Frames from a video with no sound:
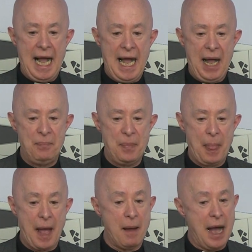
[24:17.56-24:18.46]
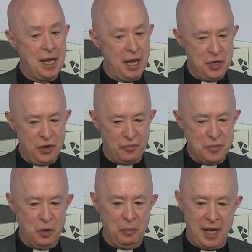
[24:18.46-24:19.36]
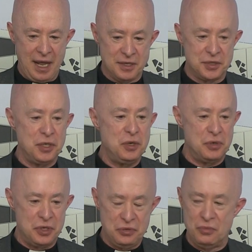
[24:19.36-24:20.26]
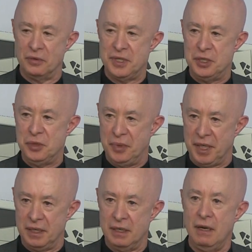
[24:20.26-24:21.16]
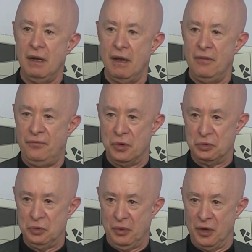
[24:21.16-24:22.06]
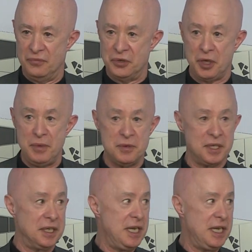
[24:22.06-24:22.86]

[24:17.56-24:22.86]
And I know from your plans that you do want it to be a focal point for the community.